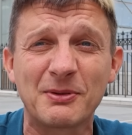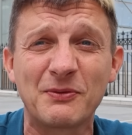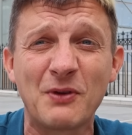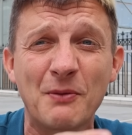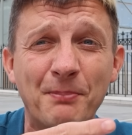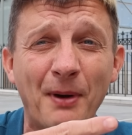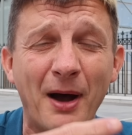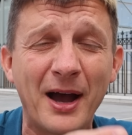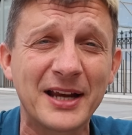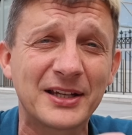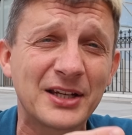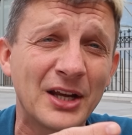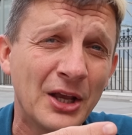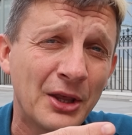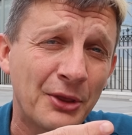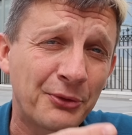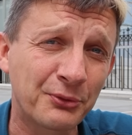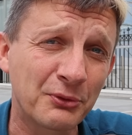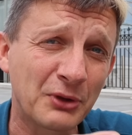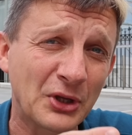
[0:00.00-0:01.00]
But if you buy it
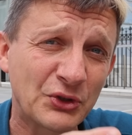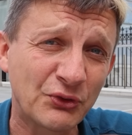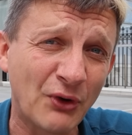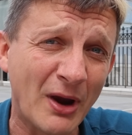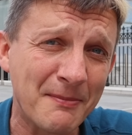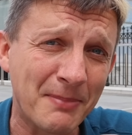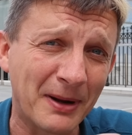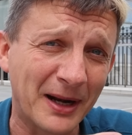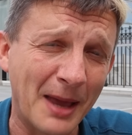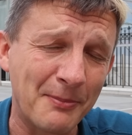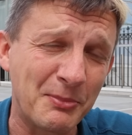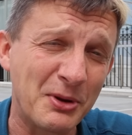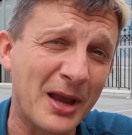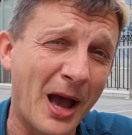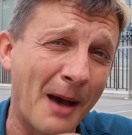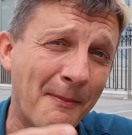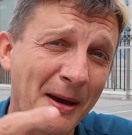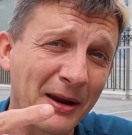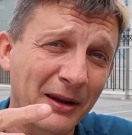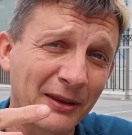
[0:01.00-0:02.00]
through the TrainPal app, you
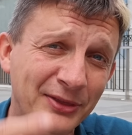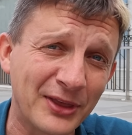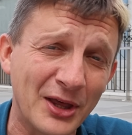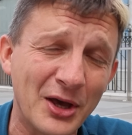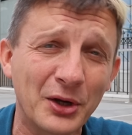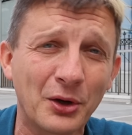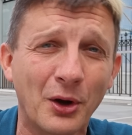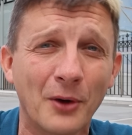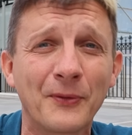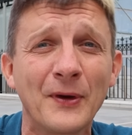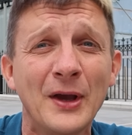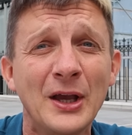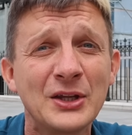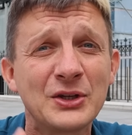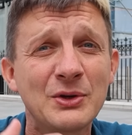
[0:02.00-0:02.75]
get about a third off,